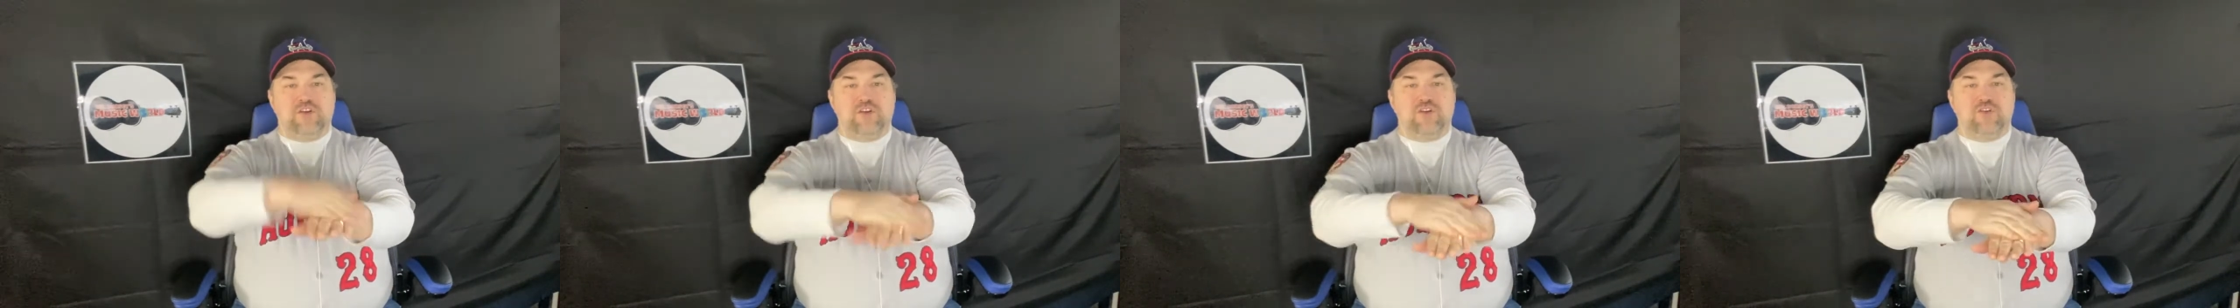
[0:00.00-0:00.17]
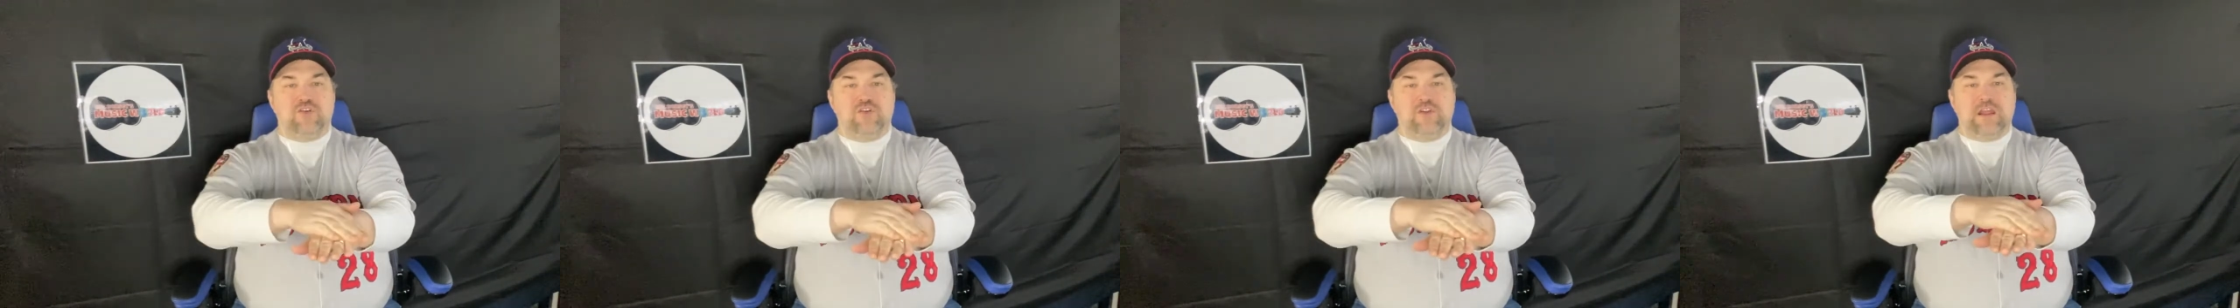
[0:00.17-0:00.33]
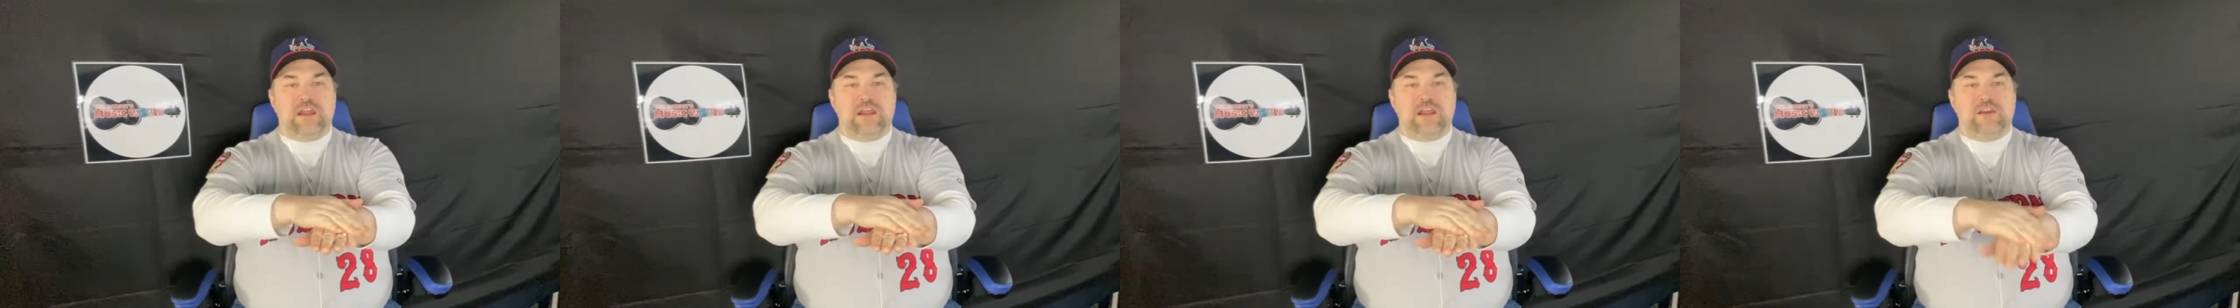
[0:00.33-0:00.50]

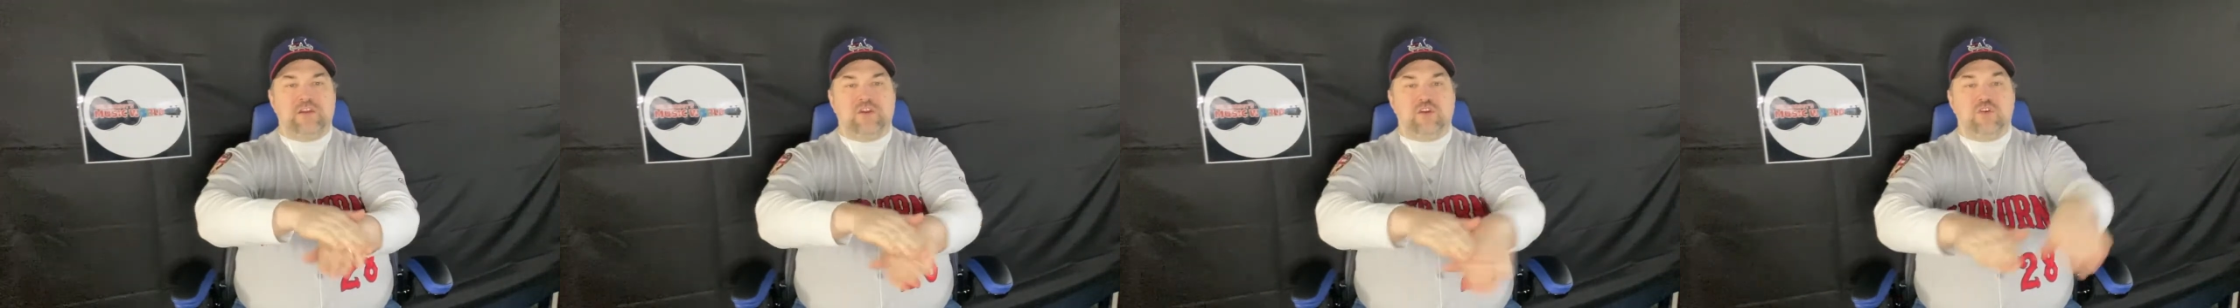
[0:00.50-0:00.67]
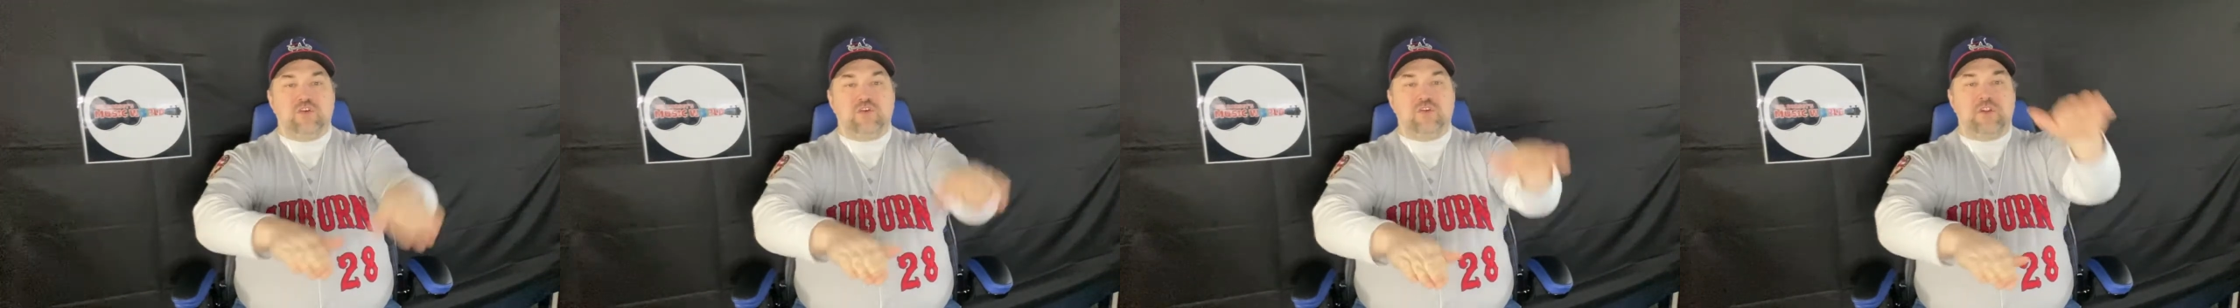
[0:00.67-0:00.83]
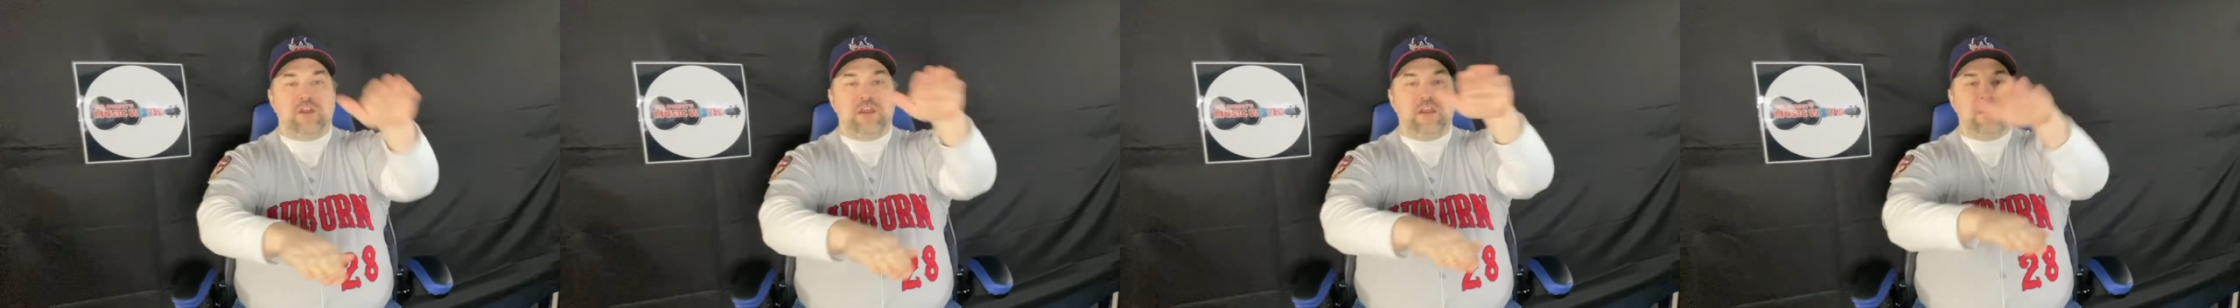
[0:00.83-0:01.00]
gooly,
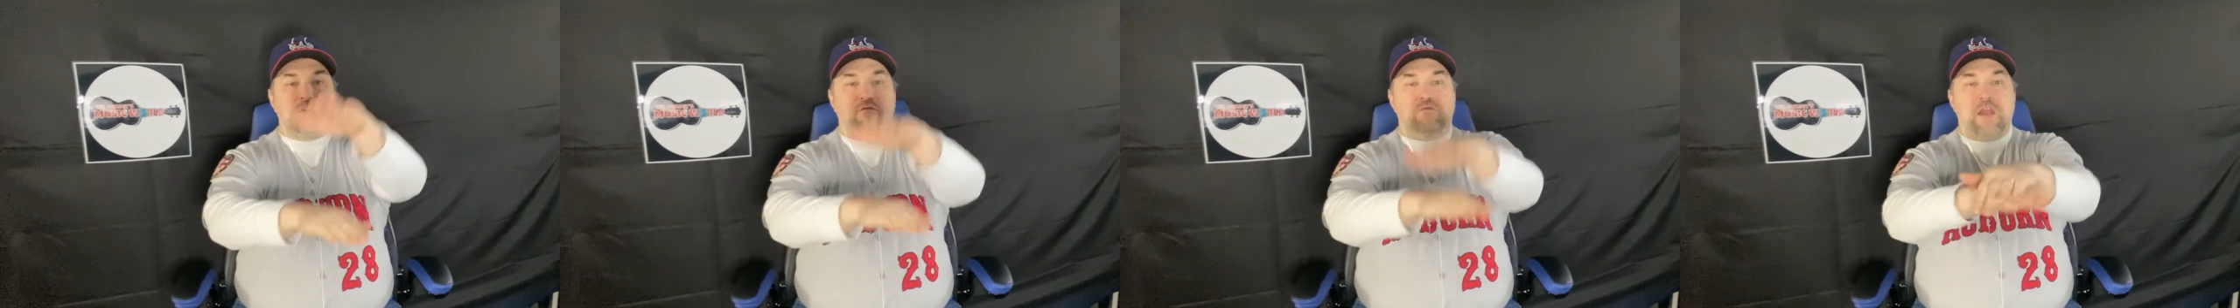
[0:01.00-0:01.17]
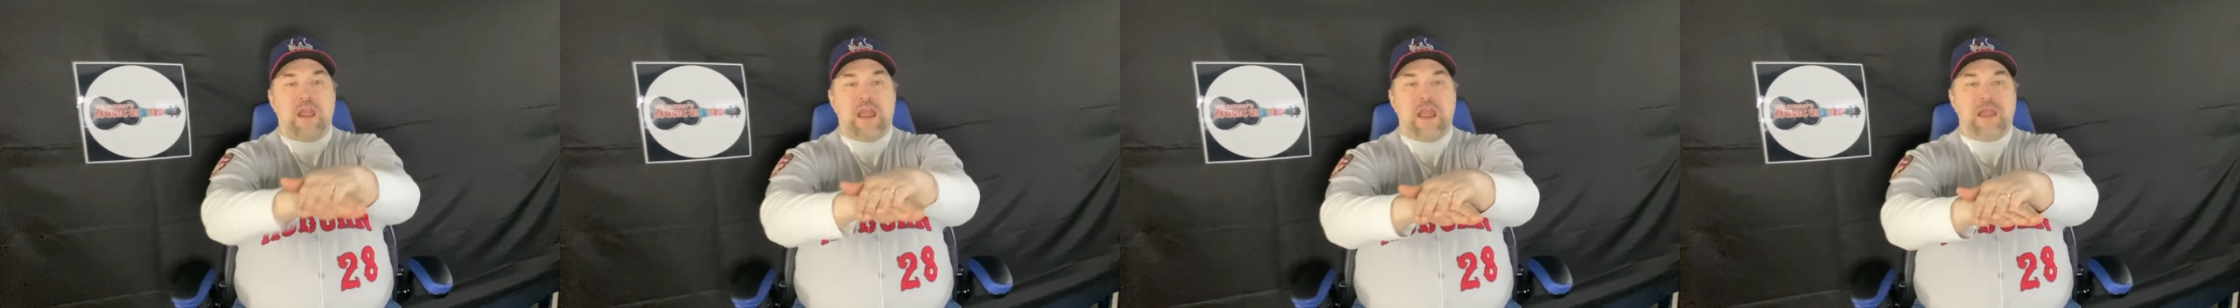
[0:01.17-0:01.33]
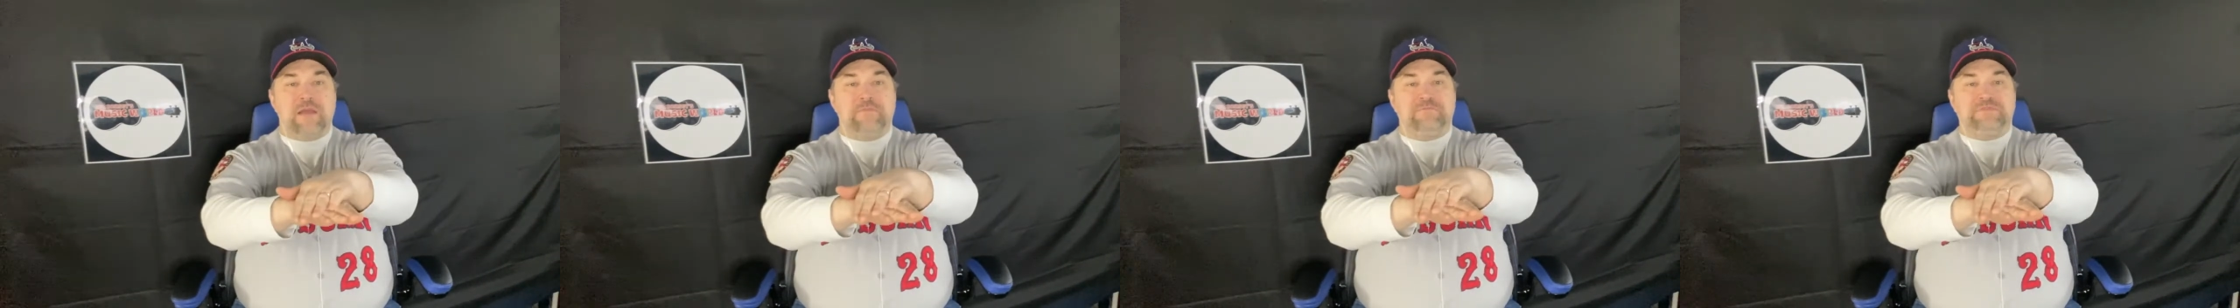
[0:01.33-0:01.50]
gooly,
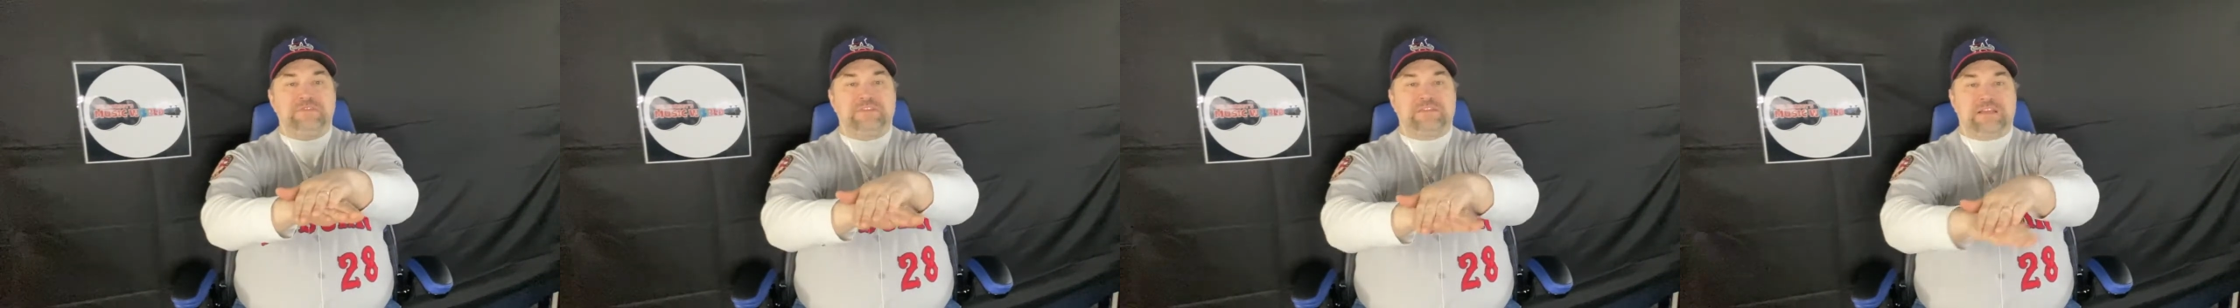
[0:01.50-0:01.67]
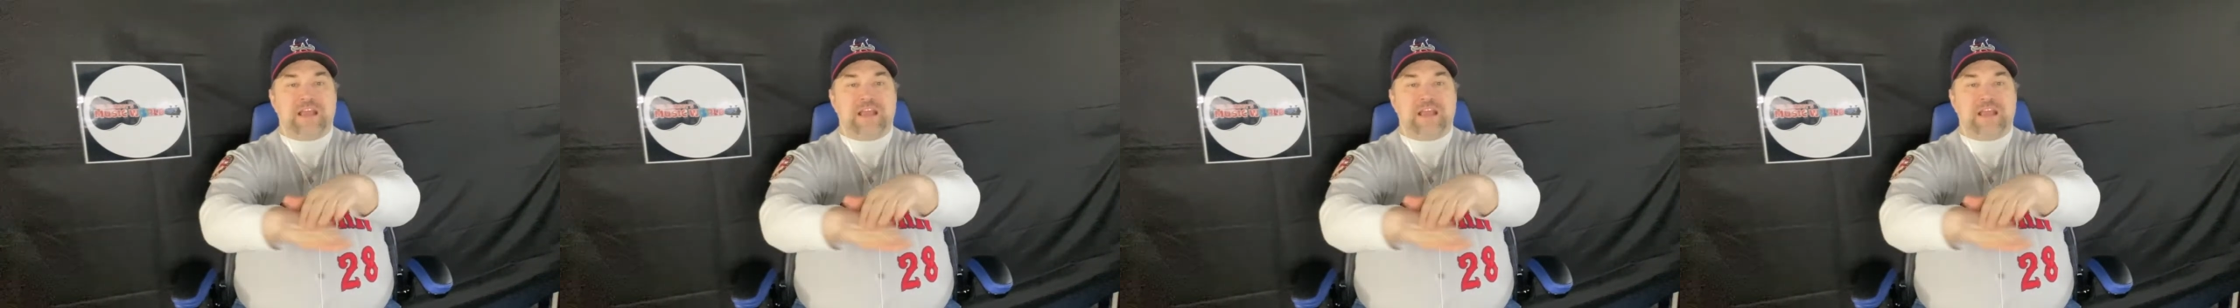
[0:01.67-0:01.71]
ram,